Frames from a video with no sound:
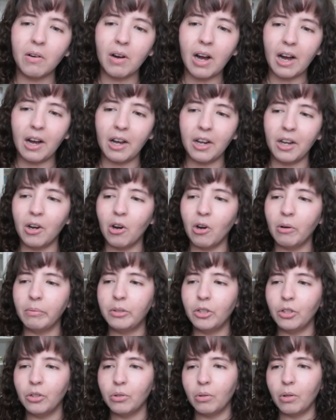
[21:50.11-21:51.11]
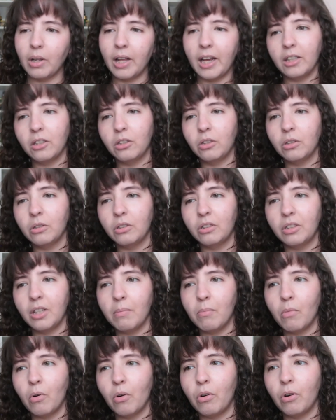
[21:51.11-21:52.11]
I hope you like to see
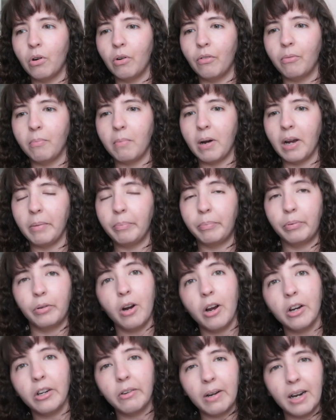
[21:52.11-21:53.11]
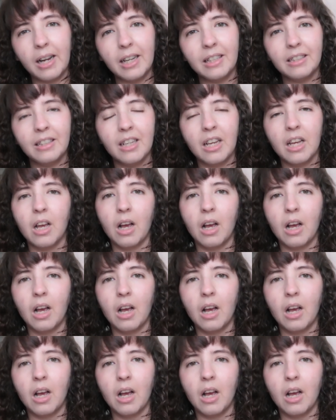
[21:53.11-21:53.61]
more of my progress.